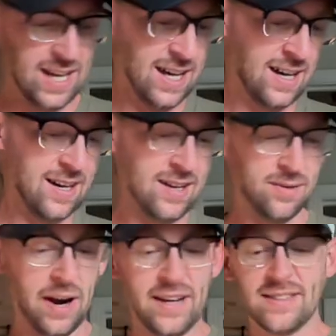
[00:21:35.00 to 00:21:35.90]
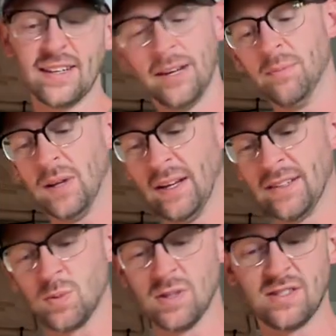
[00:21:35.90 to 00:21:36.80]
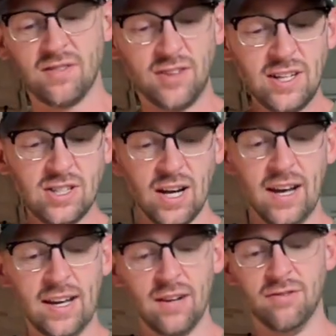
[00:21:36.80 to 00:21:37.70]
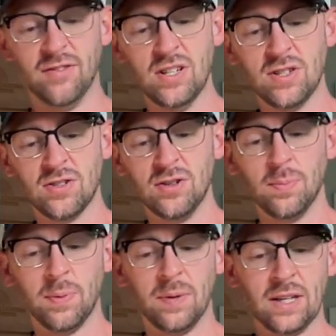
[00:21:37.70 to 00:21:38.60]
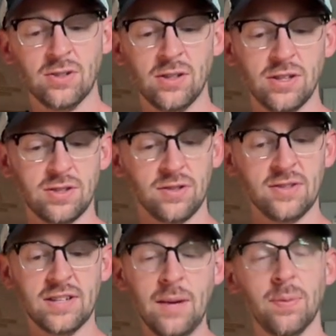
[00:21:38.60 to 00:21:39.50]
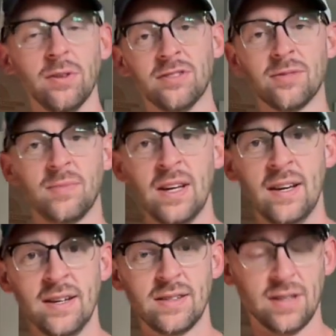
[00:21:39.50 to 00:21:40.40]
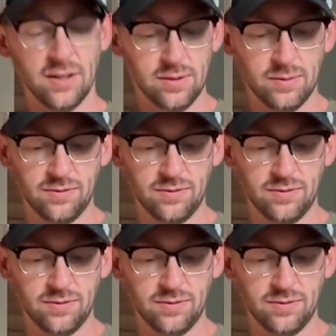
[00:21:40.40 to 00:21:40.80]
rice and beans with ceviche and fish soup being traditional staples. So